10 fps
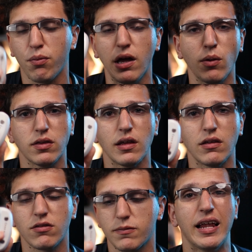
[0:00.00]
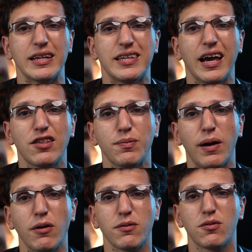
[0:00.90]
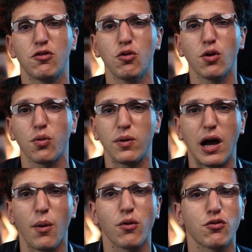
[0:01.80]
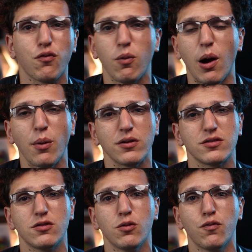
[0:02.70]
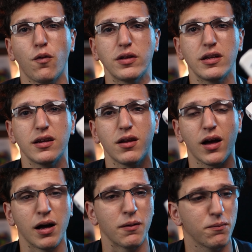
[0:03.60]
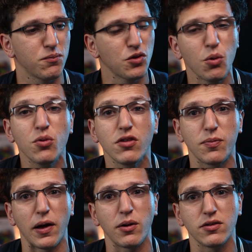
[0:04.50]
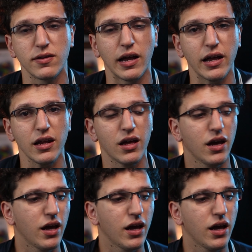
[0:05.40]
playing with these, and it takes about 2 to 3 hours or 4 hours to fully use these batteries to dead.